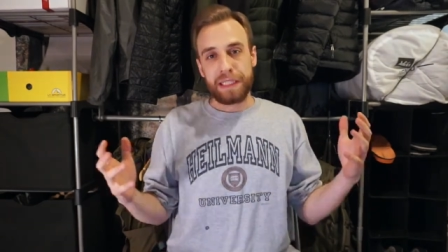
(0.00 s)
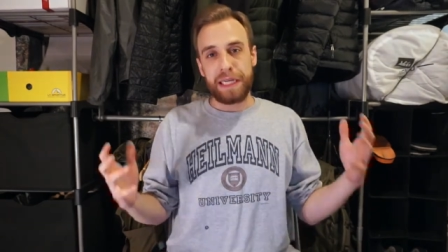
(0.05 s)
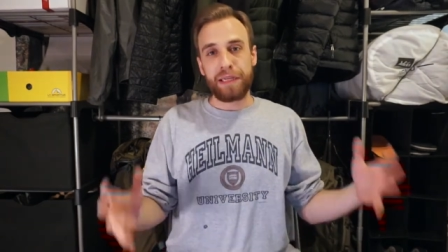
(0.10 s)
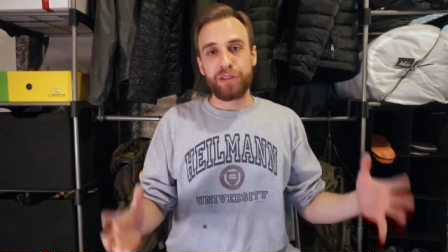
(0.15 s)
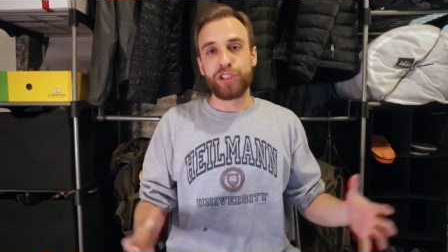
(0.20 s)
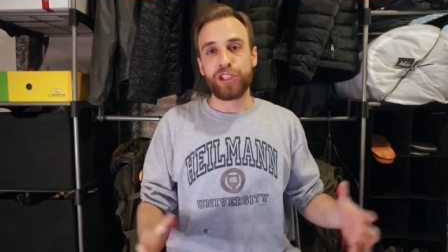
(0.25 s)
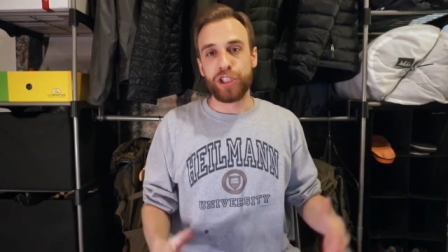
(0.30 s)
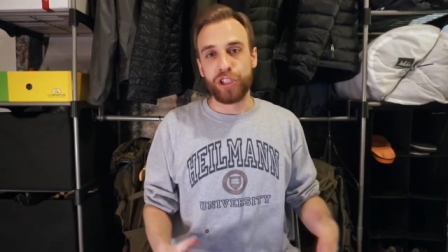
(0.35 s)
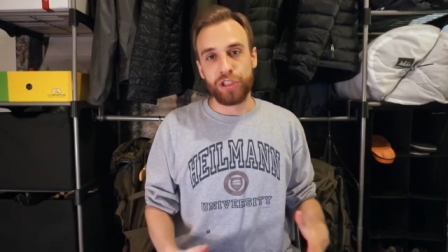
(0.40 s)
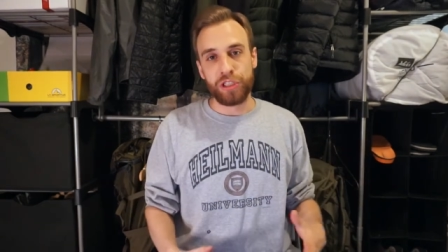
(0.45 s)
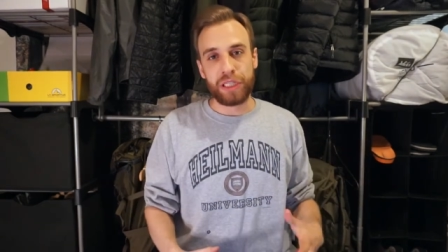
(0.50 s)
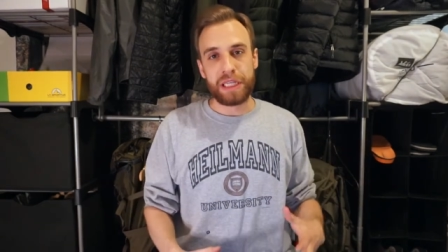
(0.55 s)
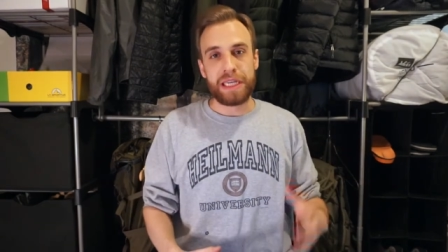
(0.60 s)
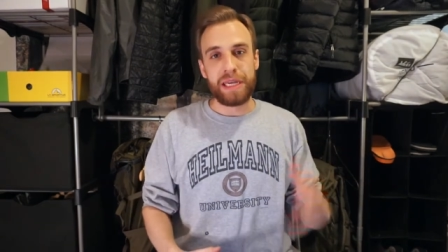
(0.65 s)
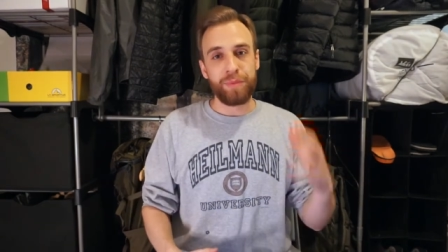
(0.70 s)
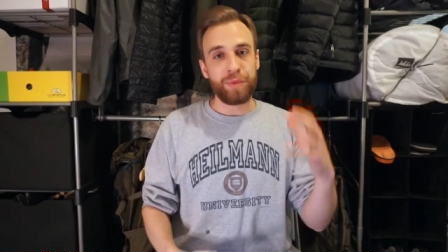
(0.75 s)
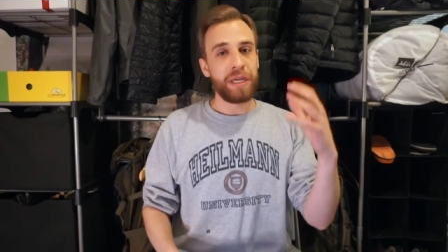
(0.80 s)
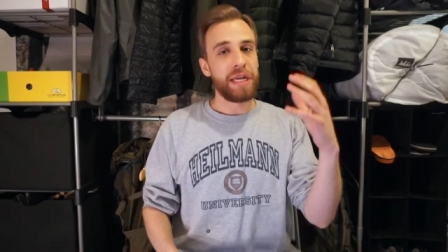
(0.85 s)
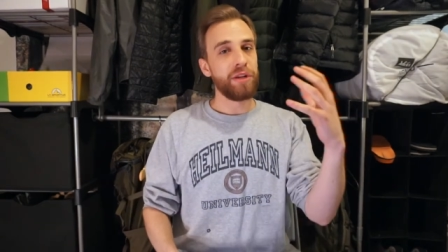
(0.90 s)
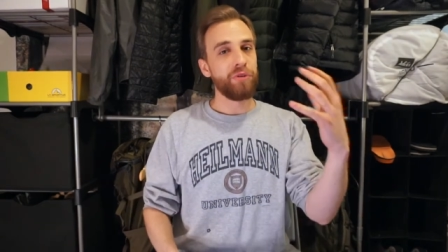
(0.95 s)
Now, certainly
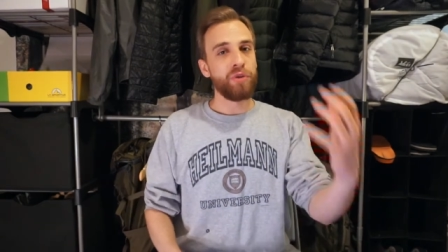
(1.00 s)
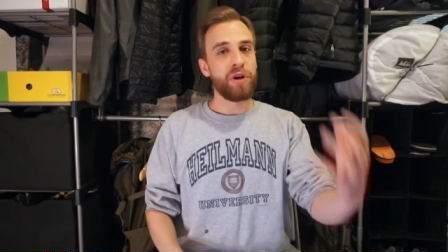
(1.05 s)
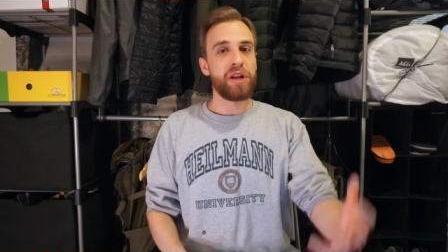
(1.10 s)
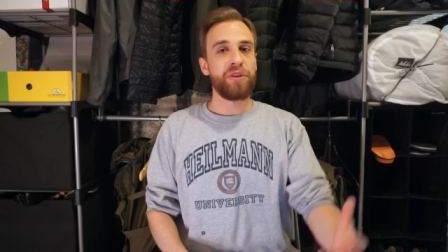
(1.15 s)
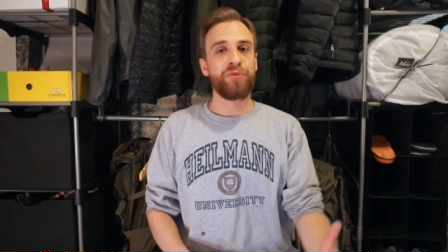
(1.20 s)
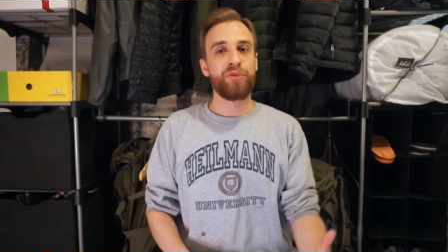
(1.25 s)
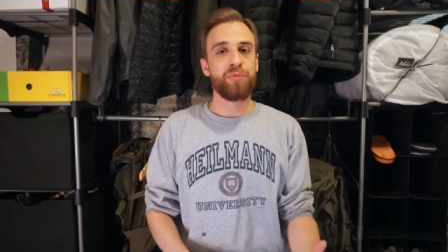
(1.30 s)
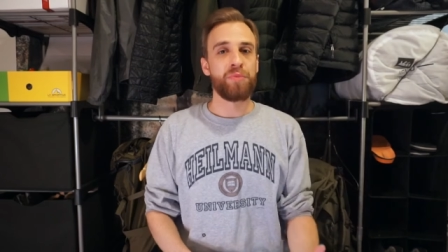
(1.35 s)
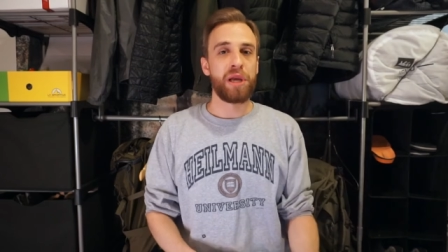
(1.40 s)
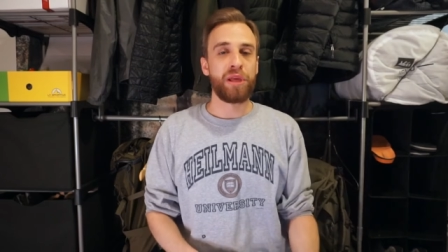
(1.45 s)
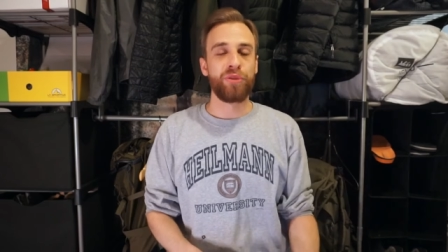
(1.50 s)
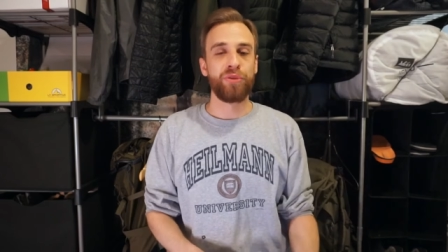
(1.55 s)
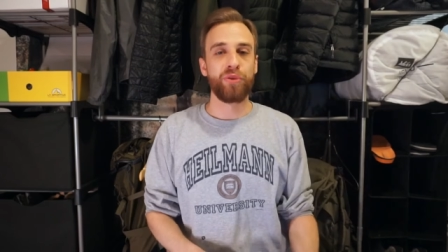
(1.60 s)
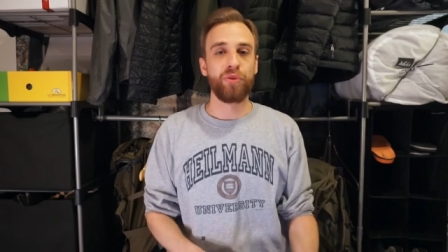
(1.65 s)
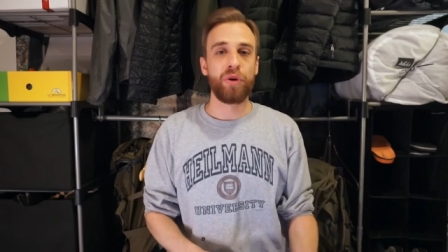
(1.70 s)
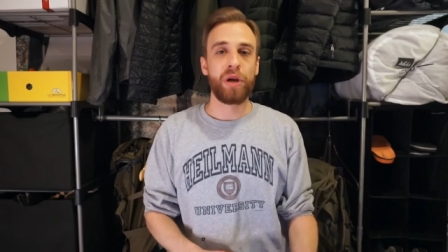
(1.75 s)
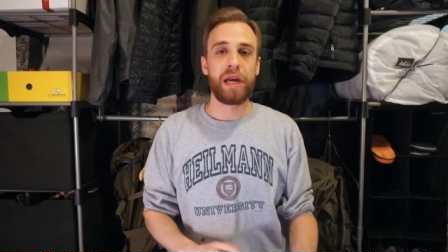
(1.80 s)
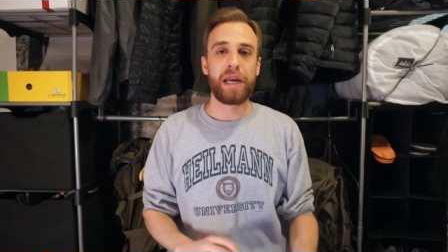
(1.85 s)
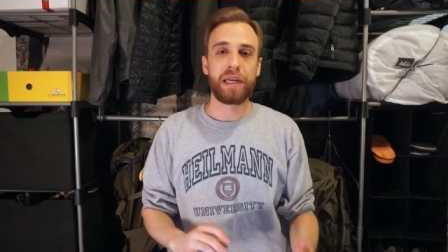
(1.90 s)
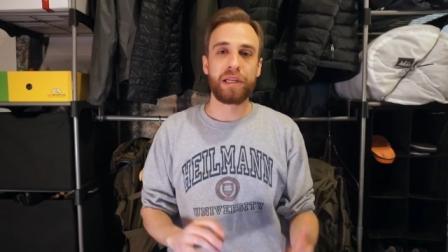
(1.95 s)
I'm getting ready for my
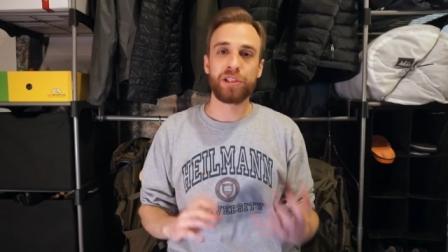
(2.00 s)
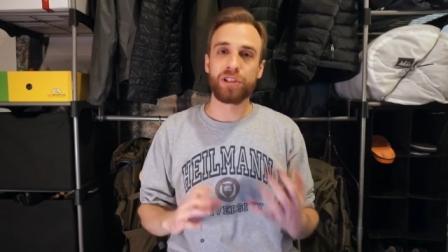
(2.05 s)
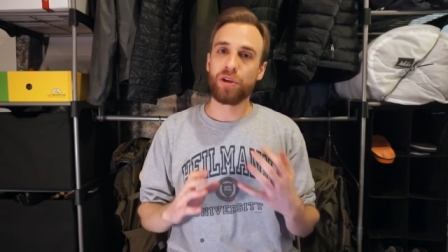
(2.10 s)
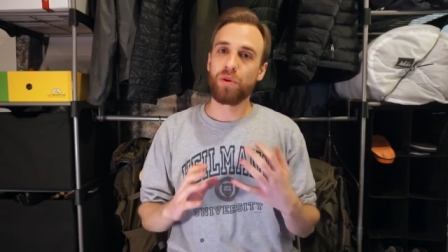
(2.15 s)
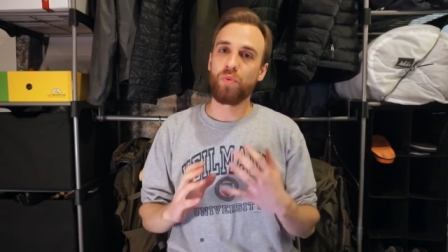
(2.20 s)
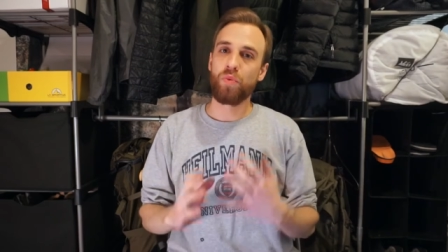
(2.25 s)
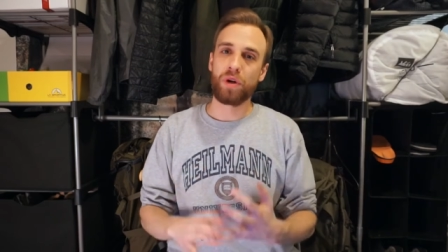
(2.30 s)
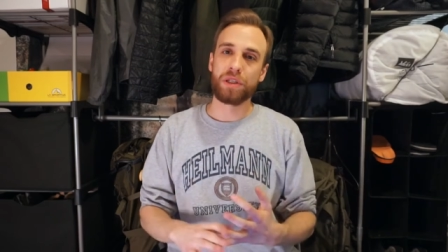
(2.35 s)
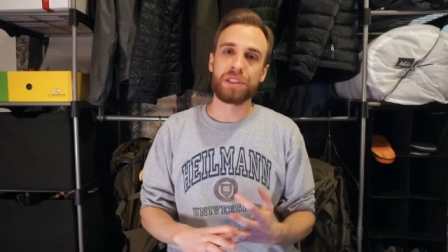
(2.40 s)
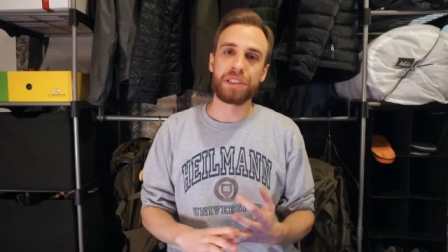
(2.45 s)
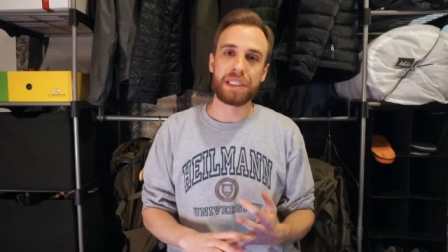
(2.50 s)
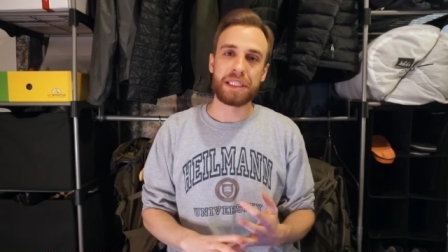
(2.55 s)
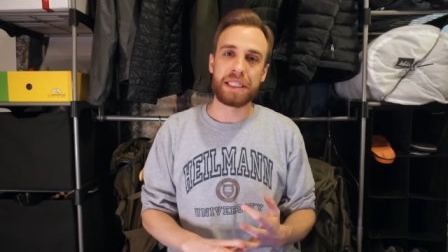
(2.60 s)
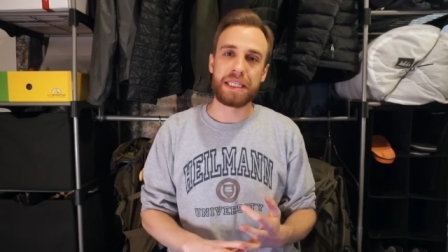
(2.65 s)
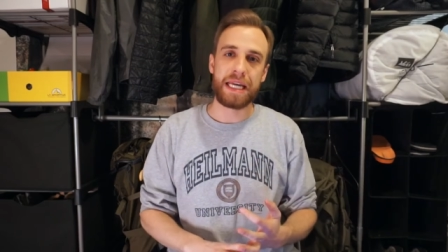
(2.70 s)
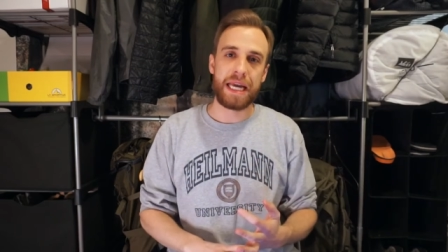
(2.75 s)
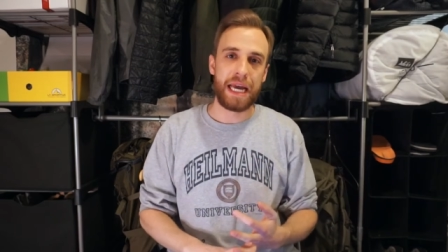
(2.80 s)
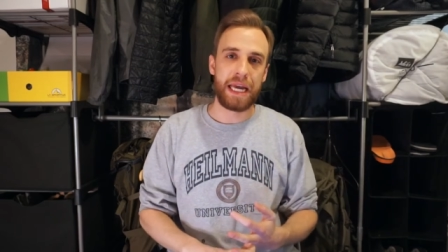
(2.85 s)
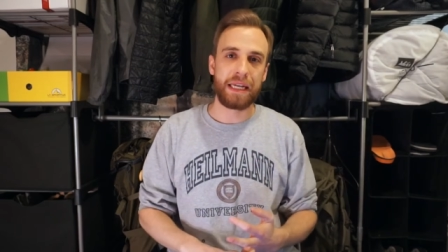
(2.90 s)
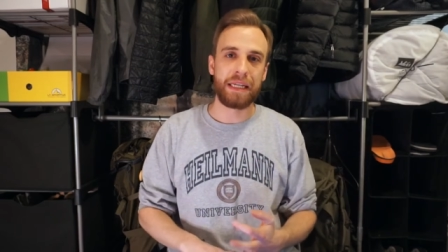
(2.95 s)
through hike, so once
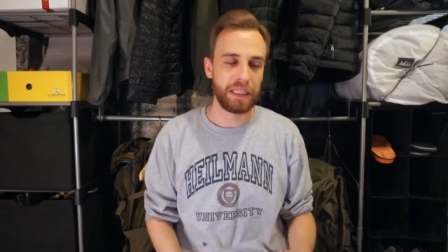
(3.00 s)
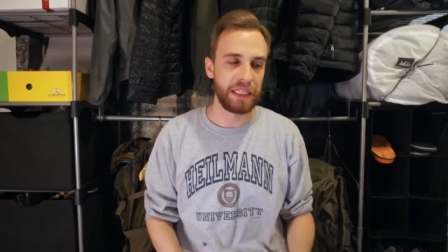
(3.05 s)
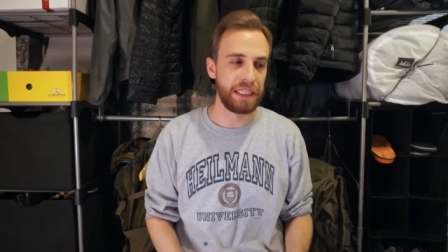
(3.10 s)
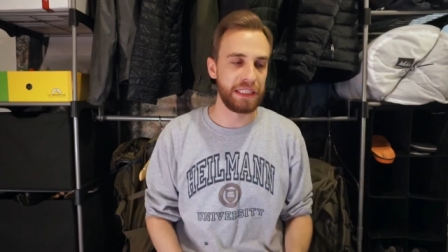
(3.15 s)
again,